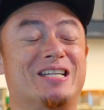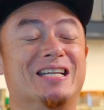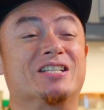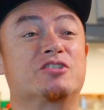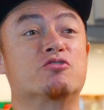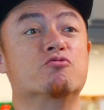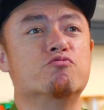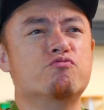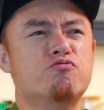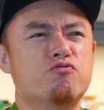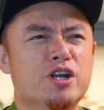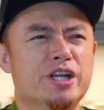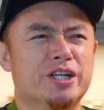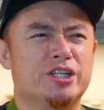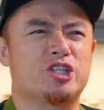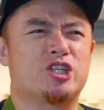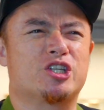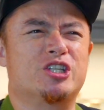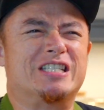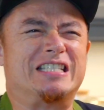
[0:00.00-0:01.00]
It's
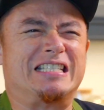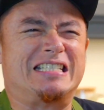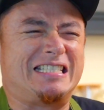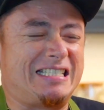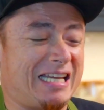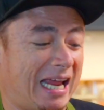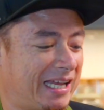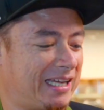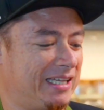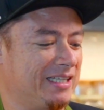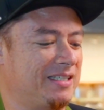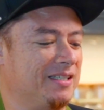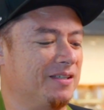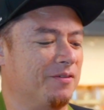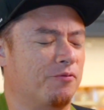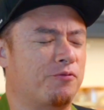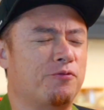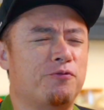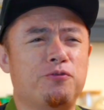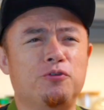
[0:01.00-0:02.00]
rich,
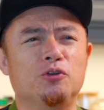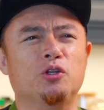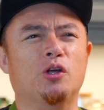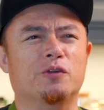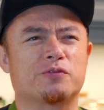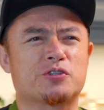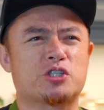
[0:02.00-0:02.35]
decadent, full of